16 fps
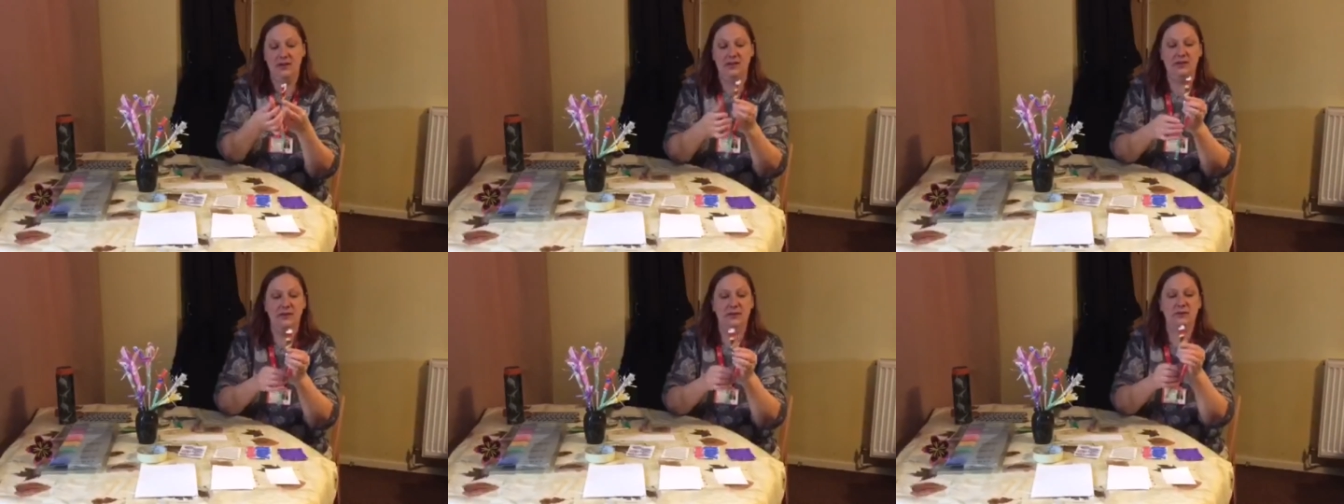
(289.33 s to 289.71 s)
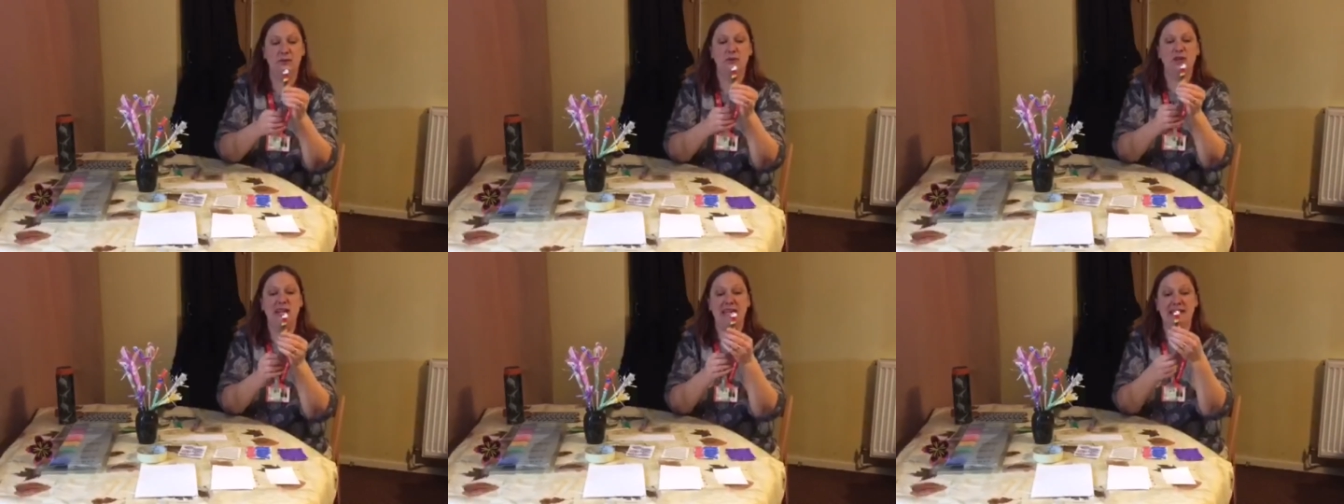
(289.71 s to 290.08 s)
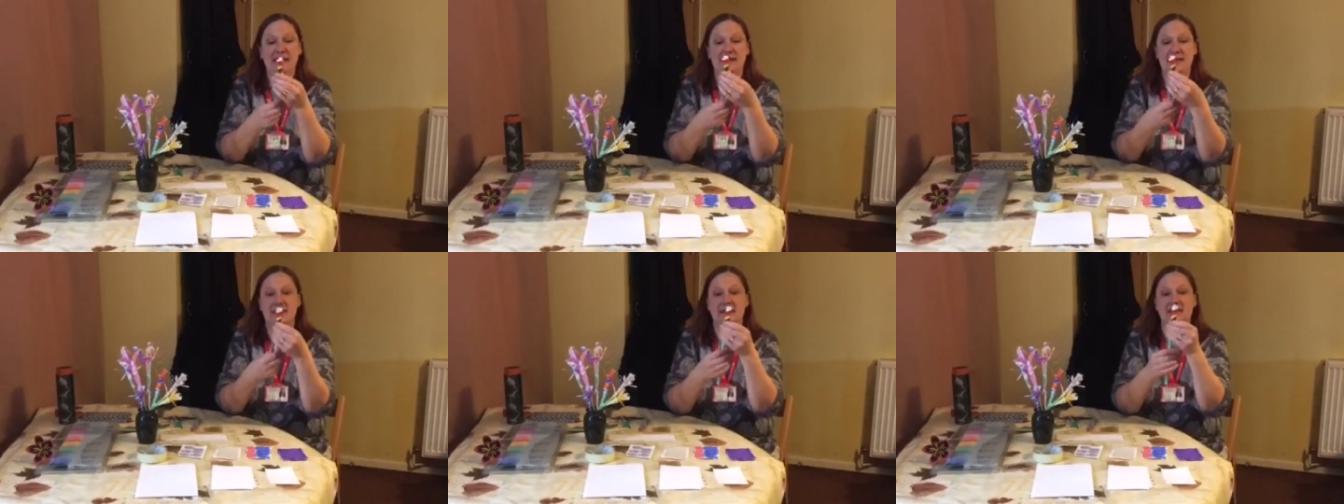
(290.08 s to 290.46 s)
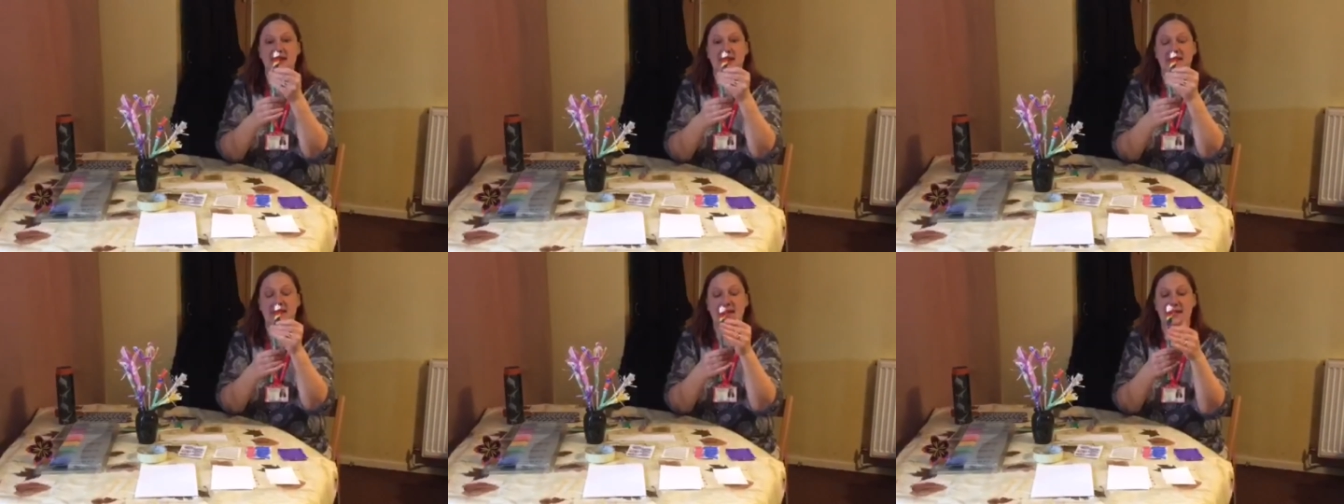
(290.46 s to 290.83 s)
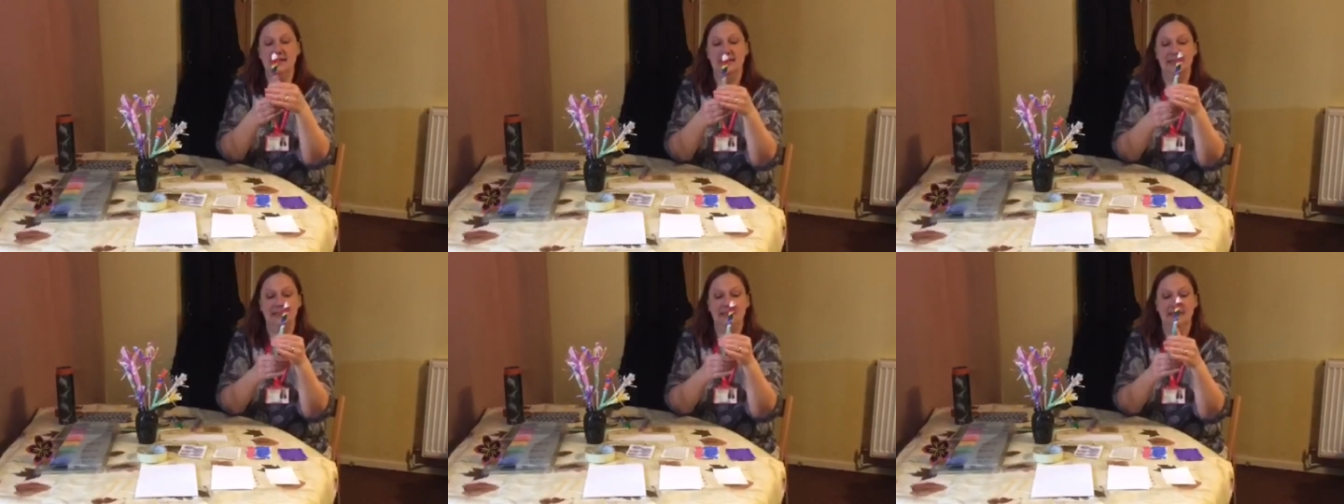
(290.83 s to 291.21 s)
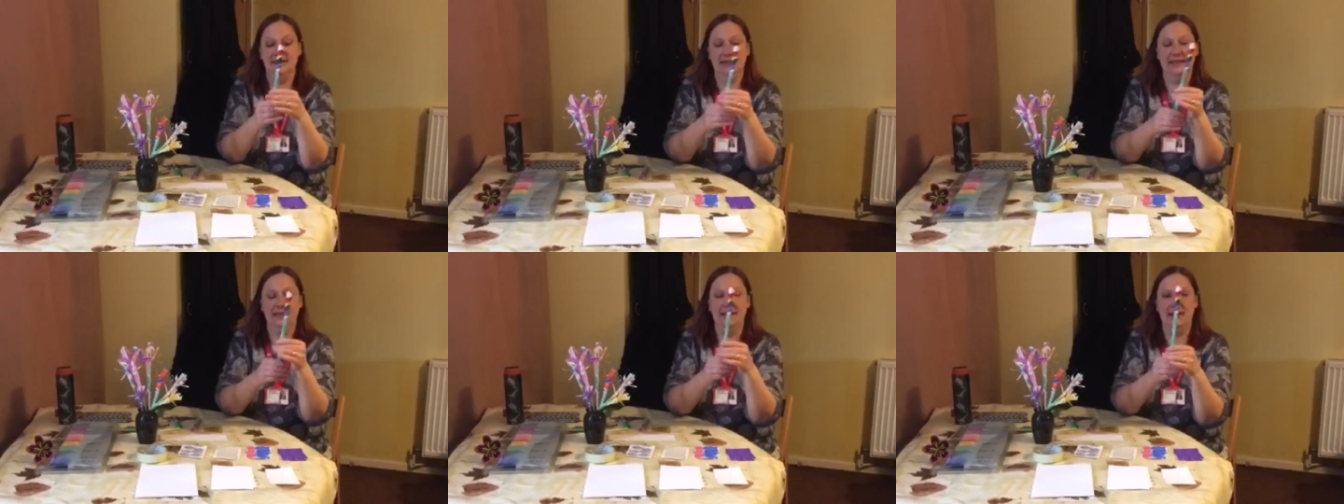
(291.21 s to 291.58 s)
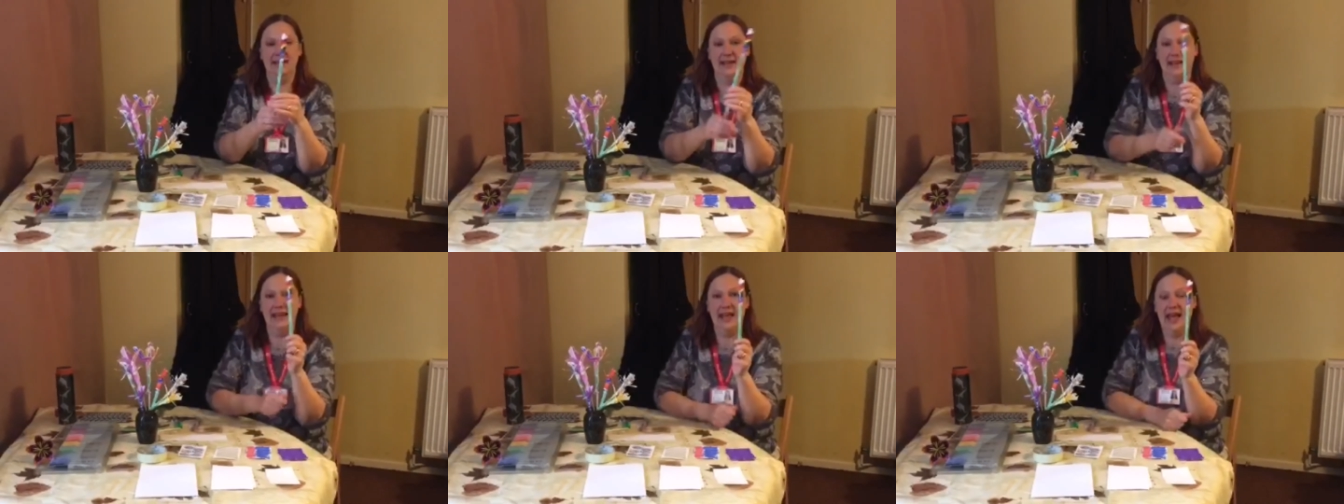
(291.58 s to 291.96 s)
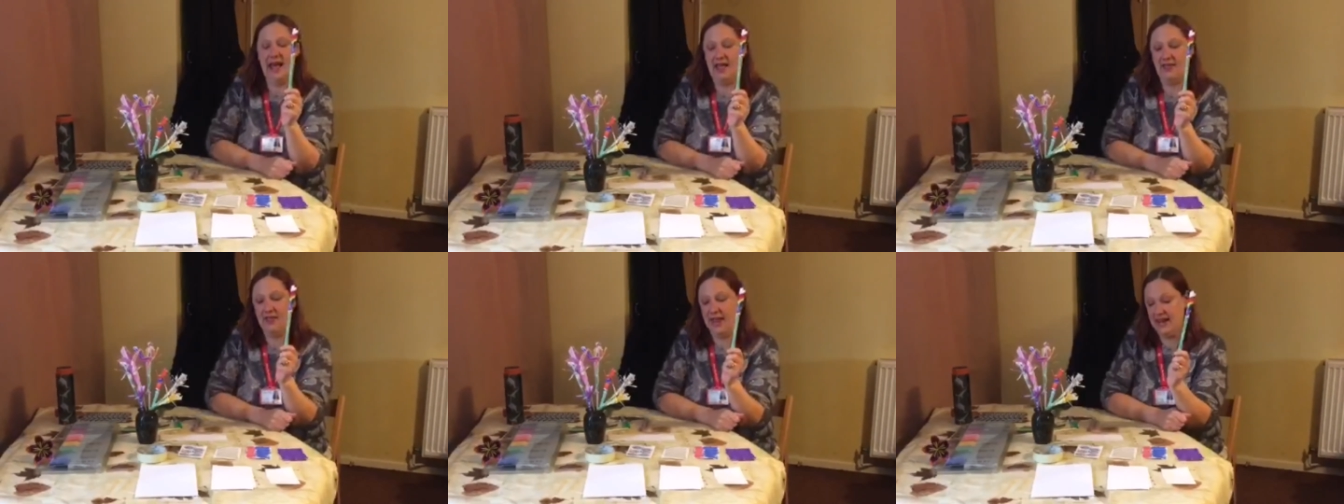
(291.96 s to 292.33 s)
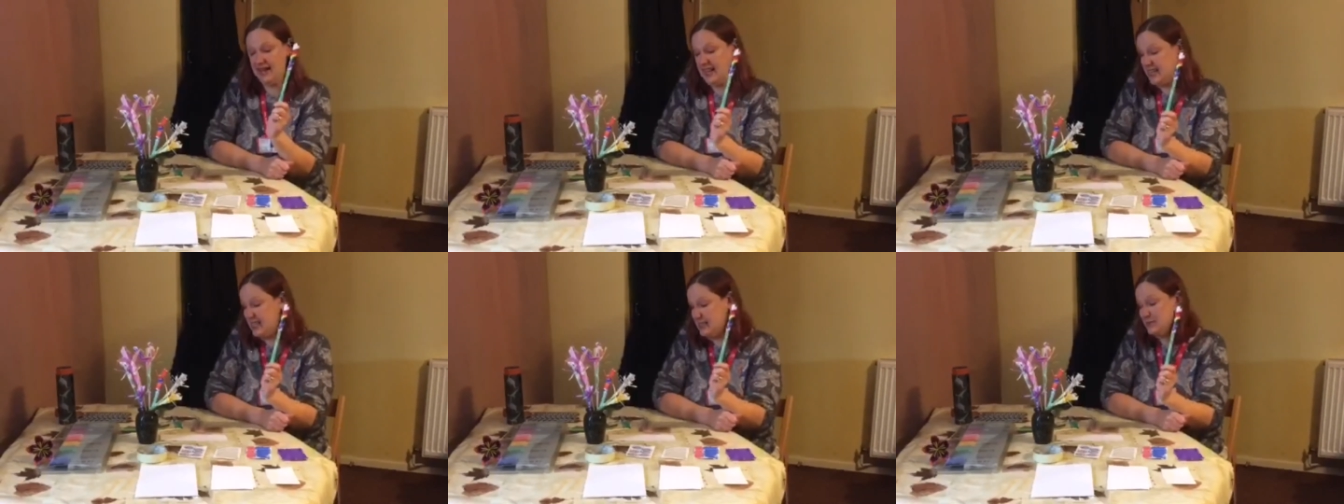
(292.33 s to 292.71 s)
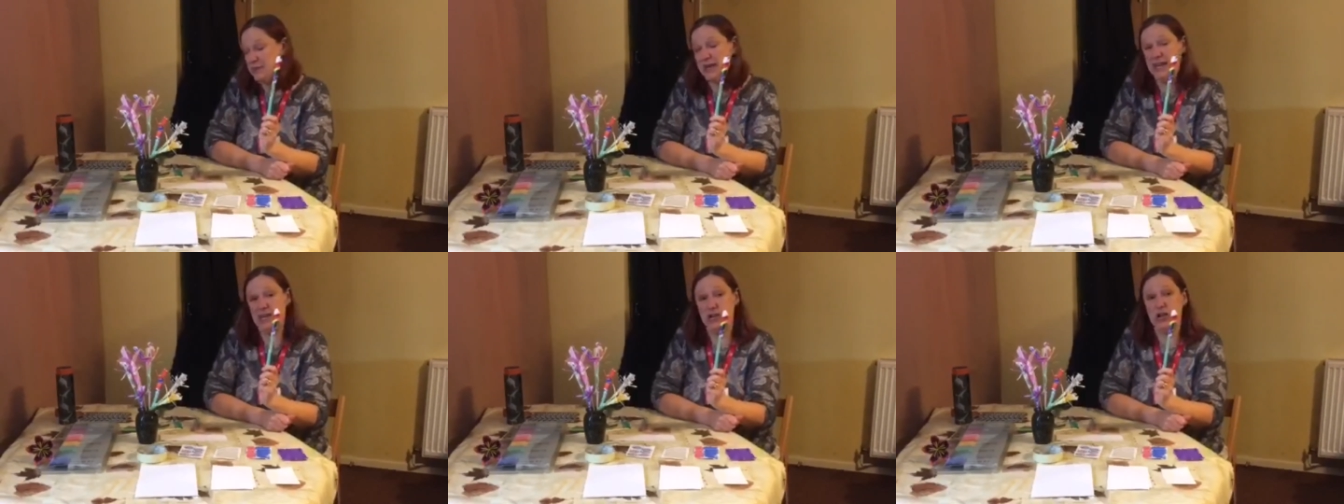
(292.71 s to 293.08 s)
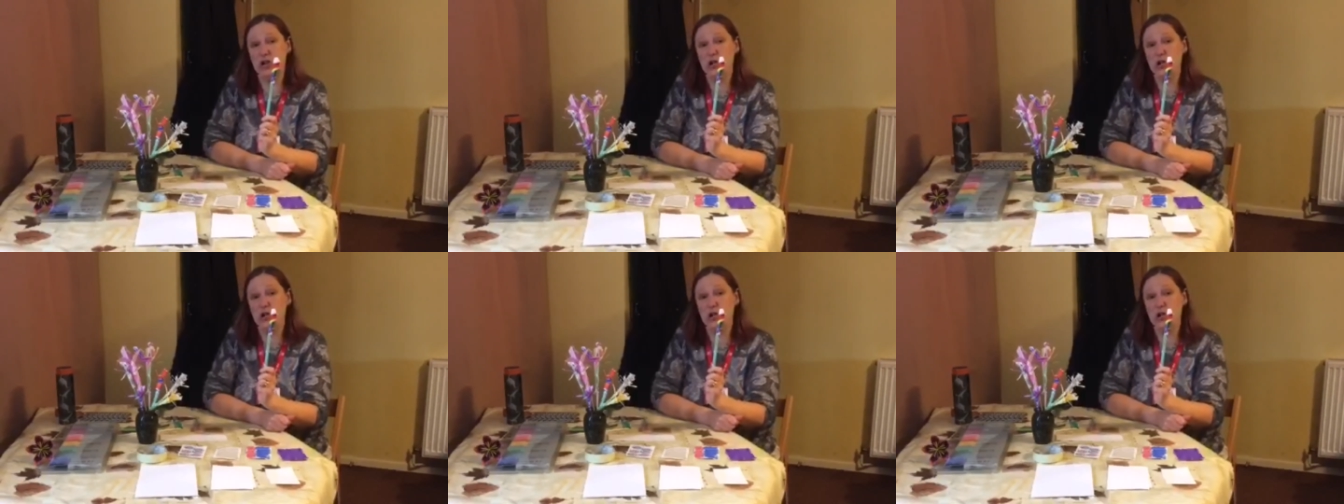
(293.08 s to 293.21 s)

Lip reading: so it's all neat like this. And then this bit